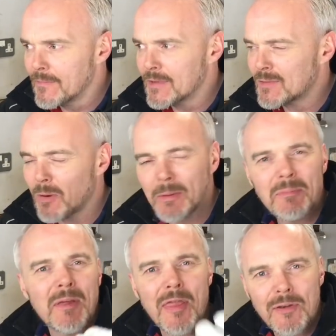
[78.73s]
There's probably
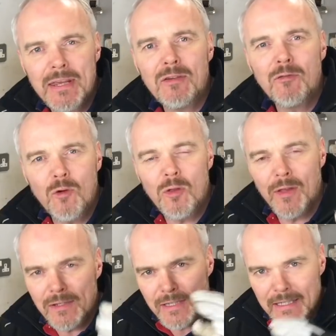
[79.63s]
about 3 or 4
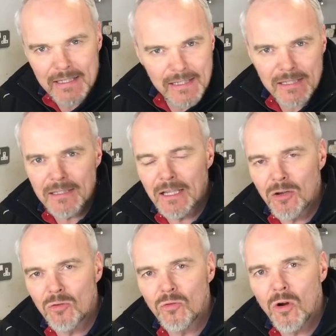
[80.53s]
things that consistently
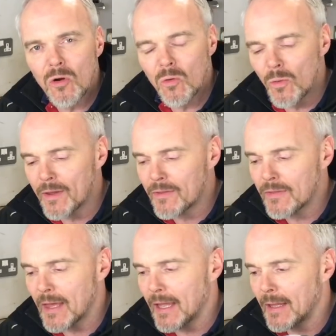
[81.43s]
go wrong with
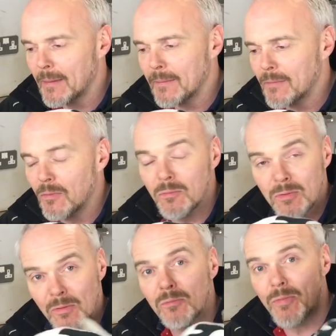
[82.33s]

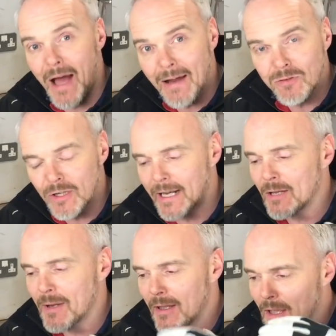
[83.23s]
that I've learned
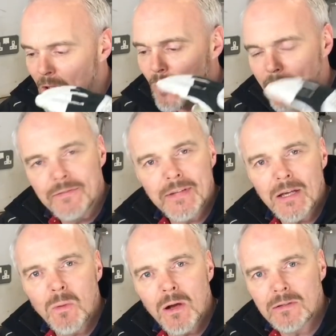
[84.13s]
anyway with
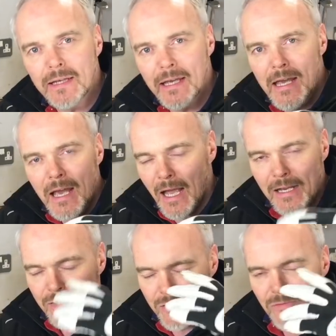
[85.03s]
TIG welding, and
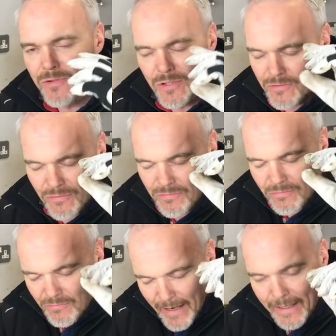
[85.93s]
as soon as you
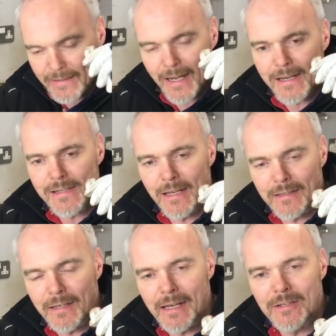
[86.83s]
recognize
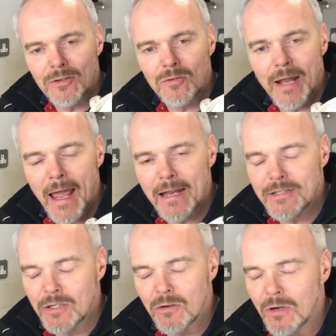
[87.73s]
it in your own head,
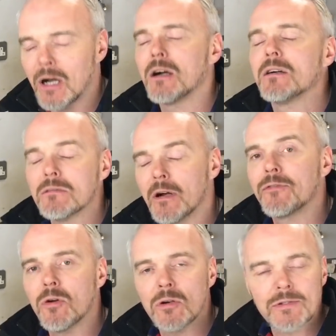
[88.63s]
you go, oh, of
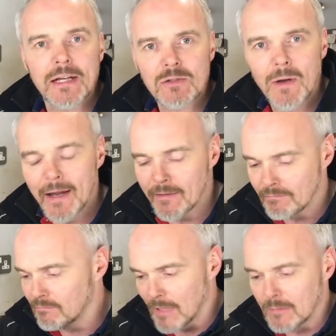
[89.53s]
course, that's why
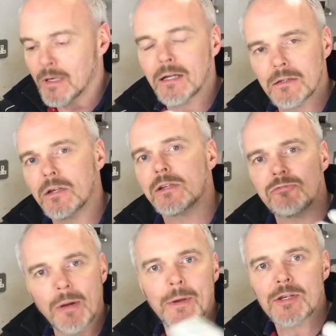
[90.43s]
my weld looks
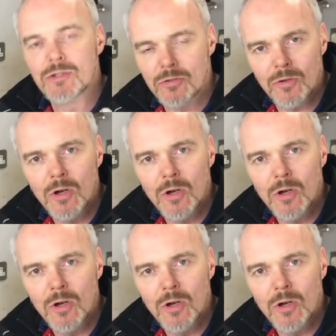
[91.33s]
rubbish